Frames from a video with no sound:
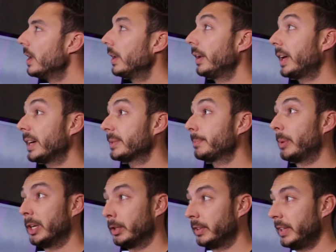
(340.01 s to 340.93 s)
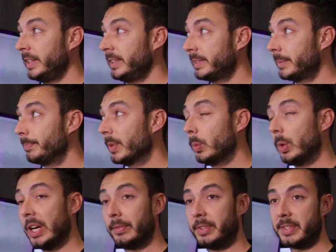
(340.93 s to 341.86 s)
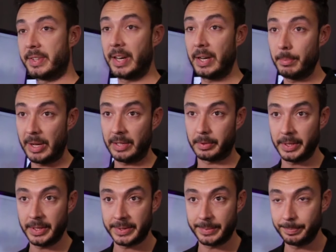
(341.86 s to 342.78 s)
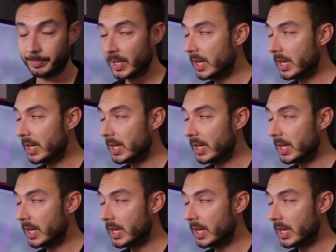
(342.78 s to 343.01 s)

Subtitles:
Last but not the least, we have this green matrix.